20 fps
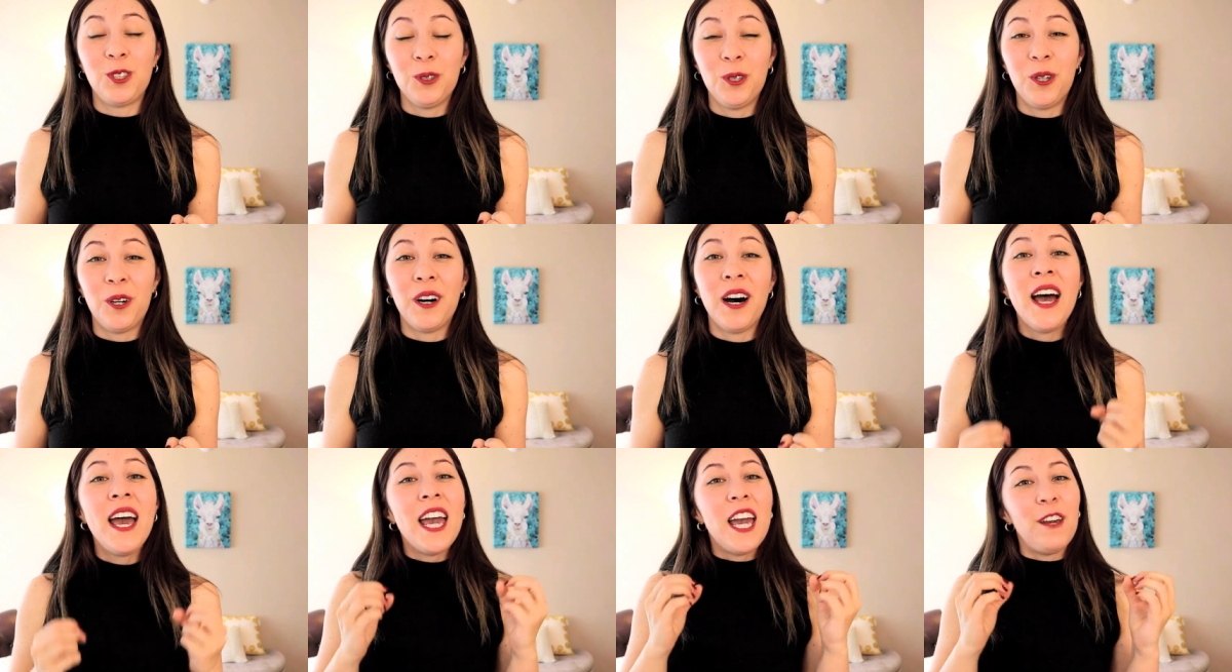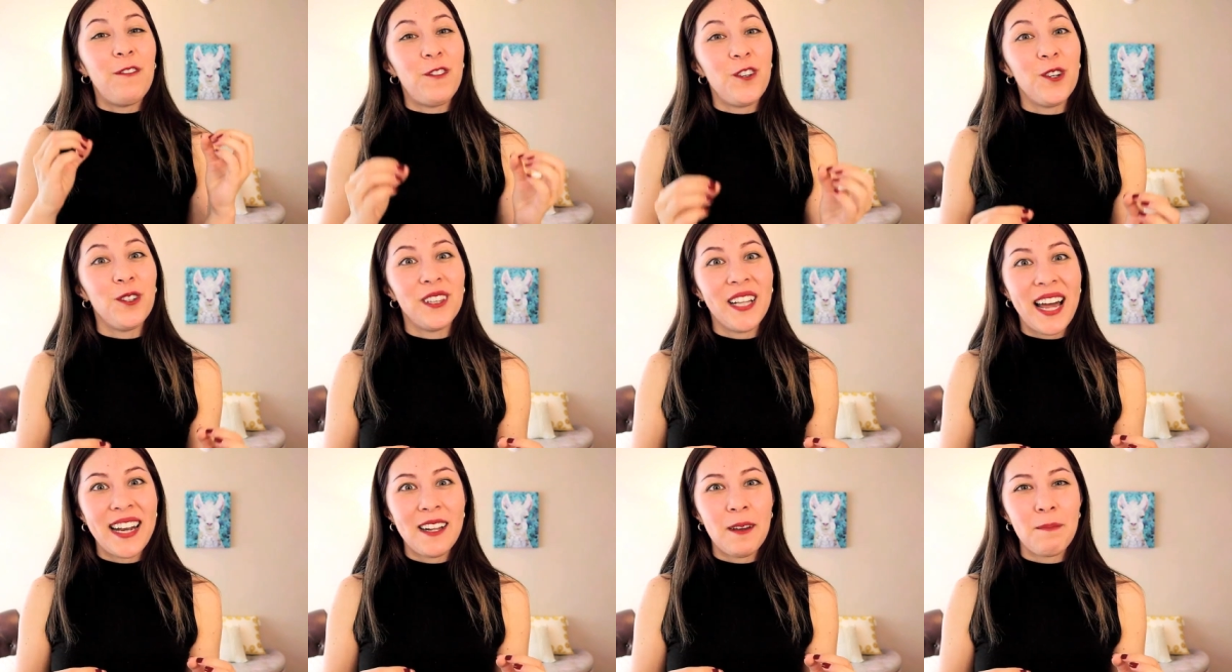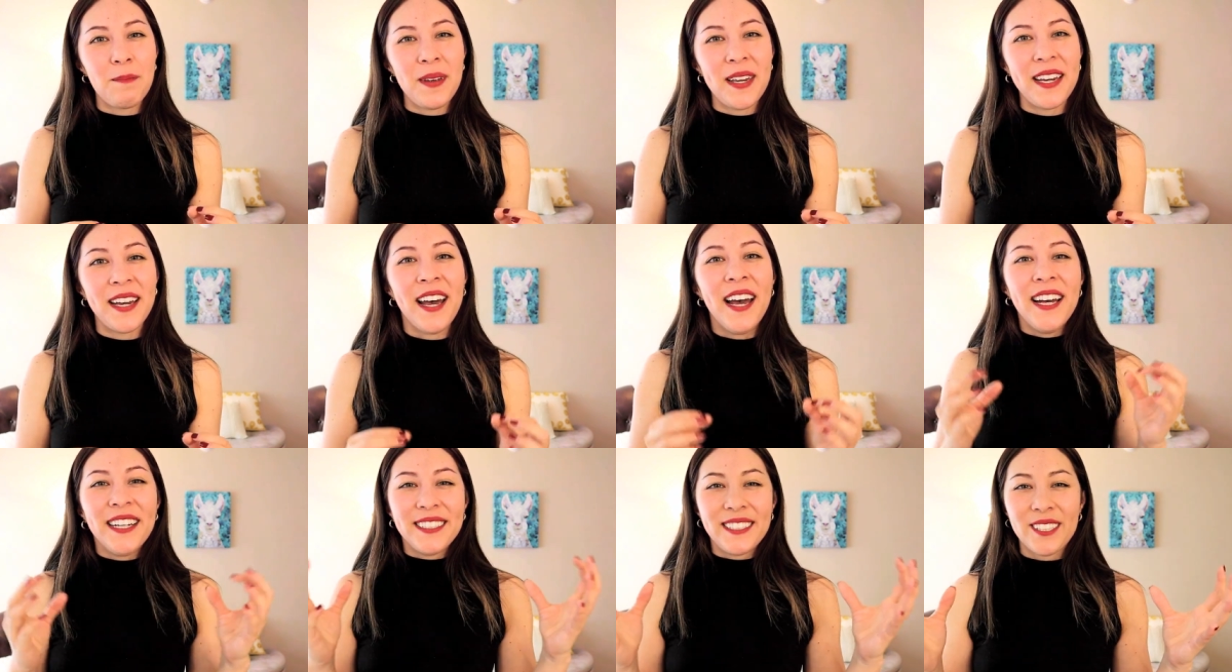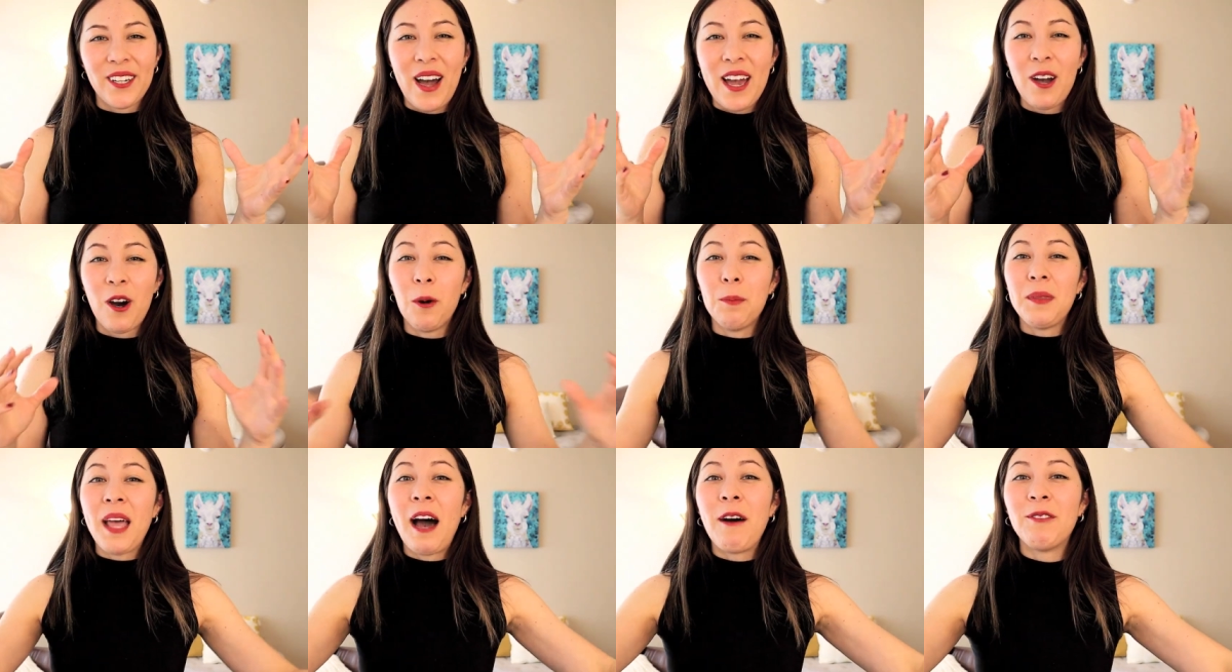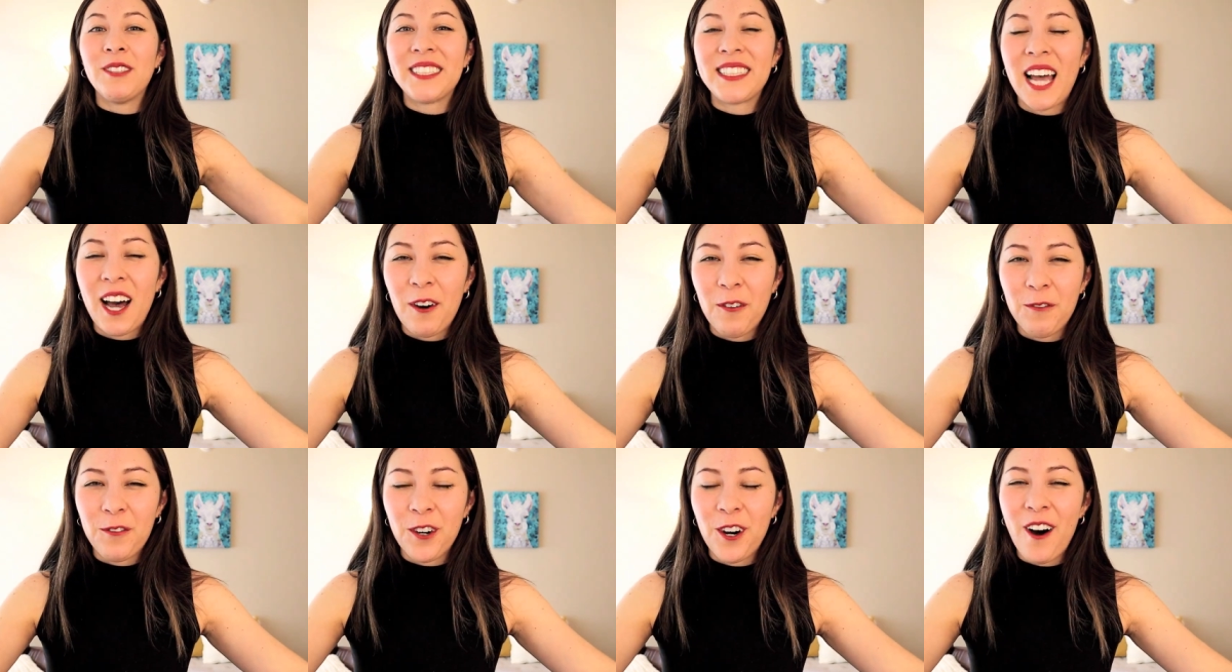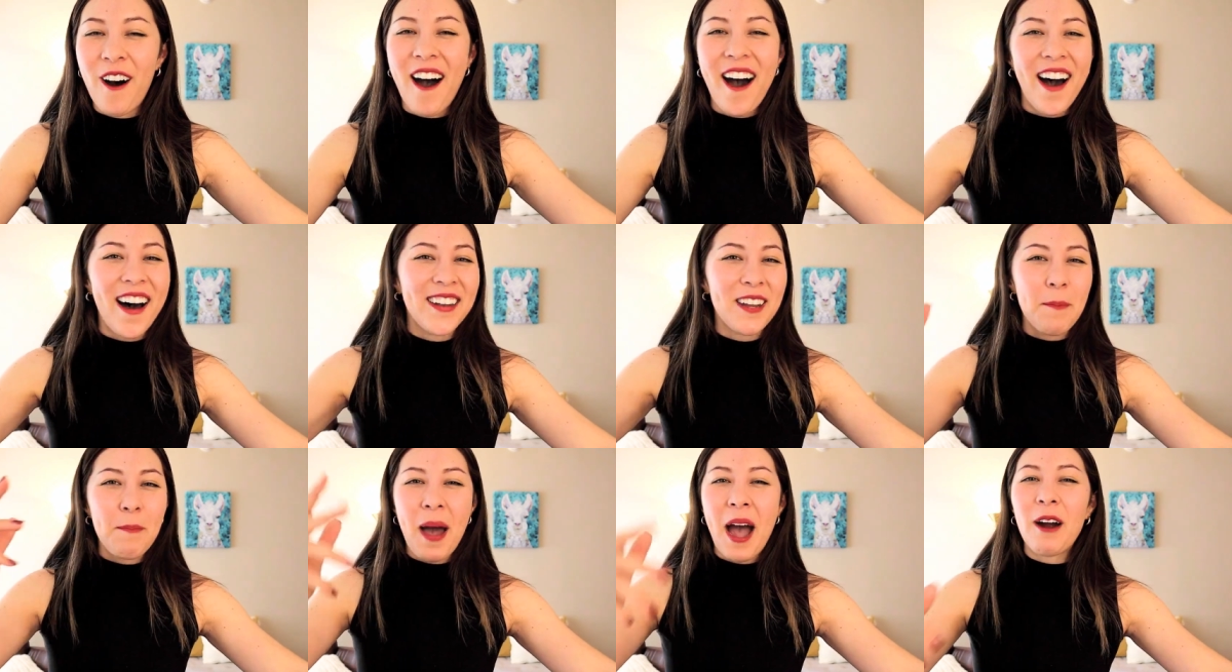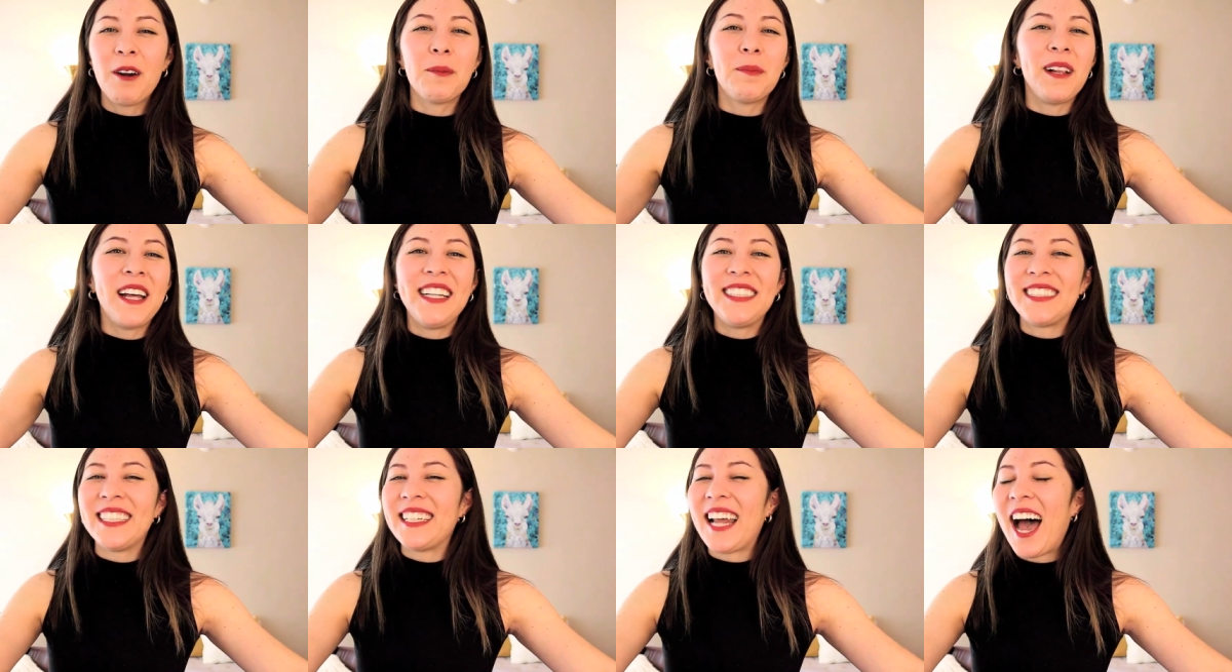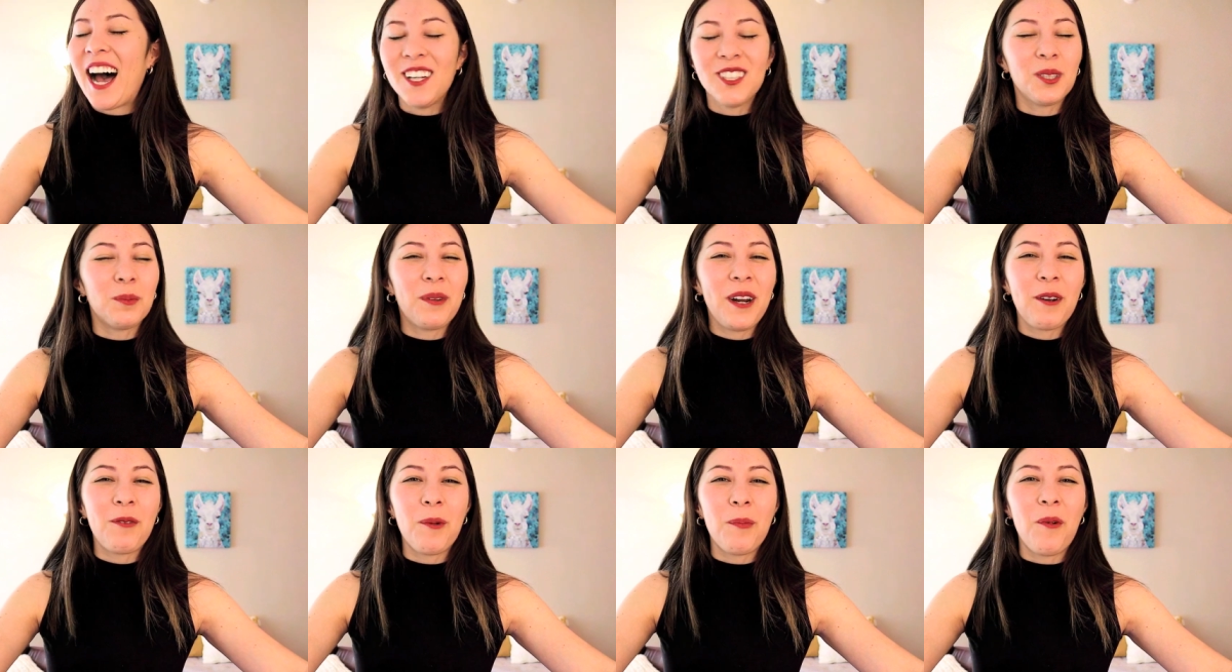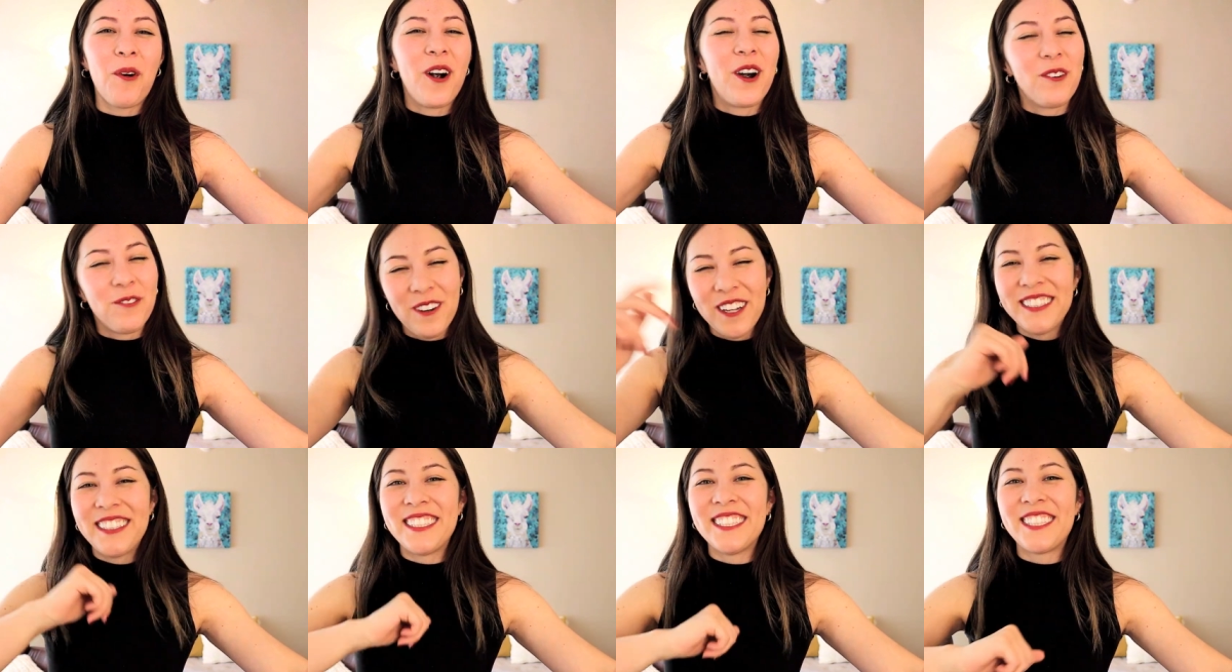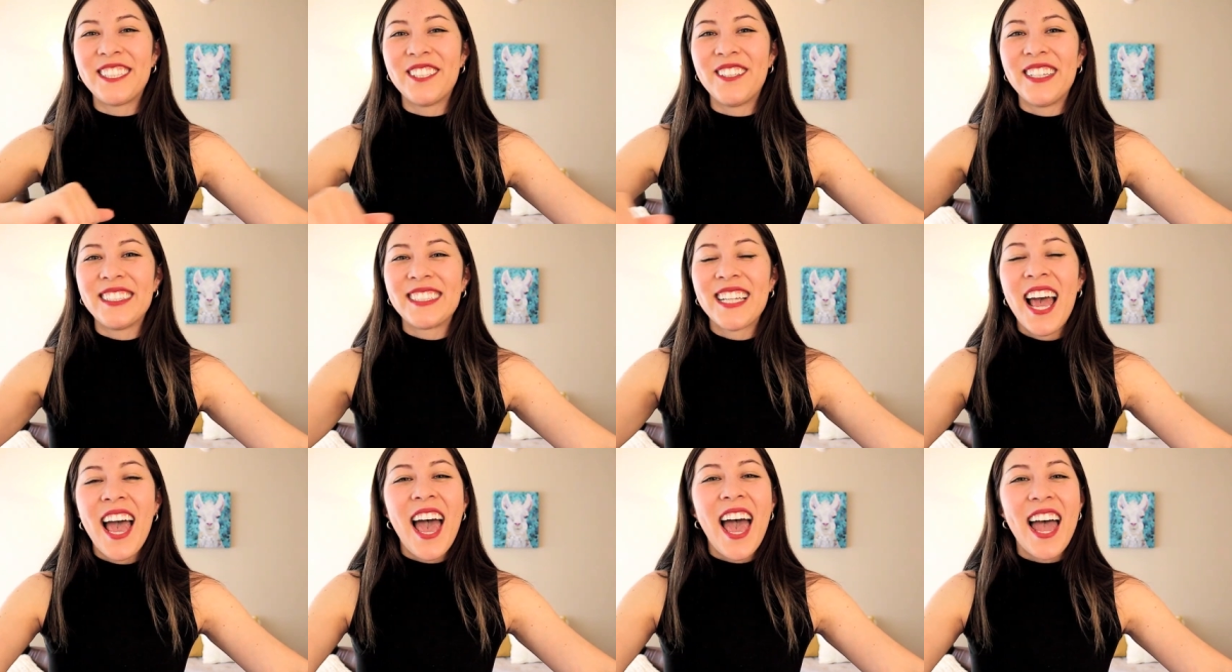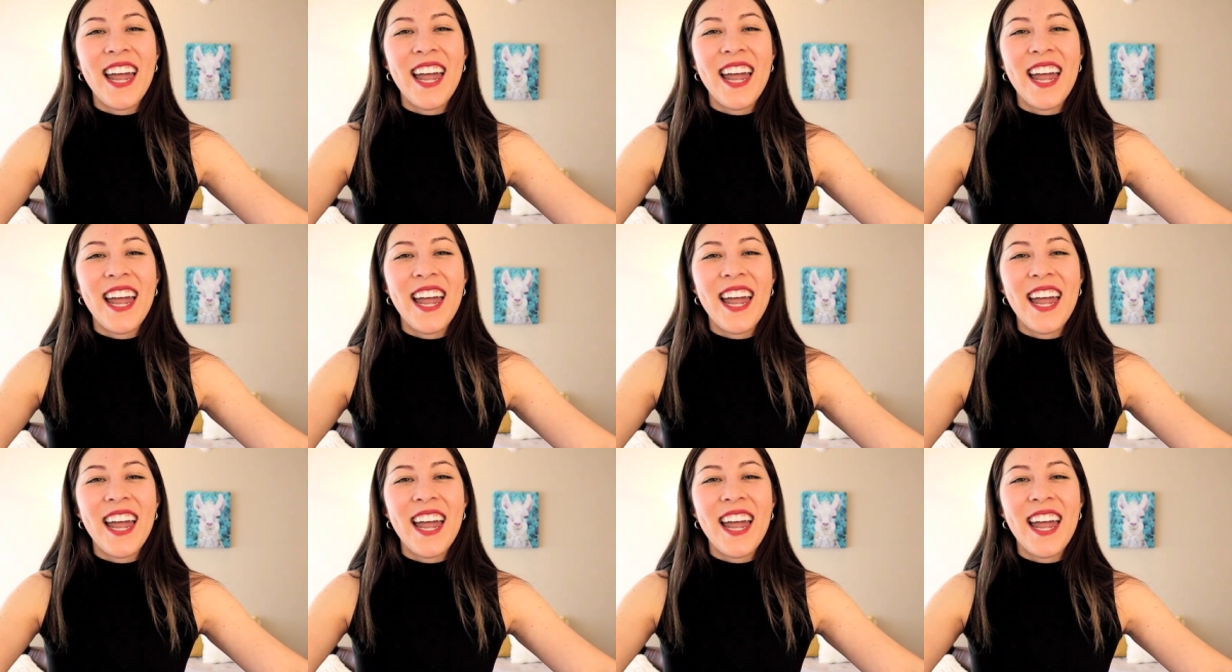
tool if you let it be. So I hope that was helpful on power plays and how to break rapport, when to do it,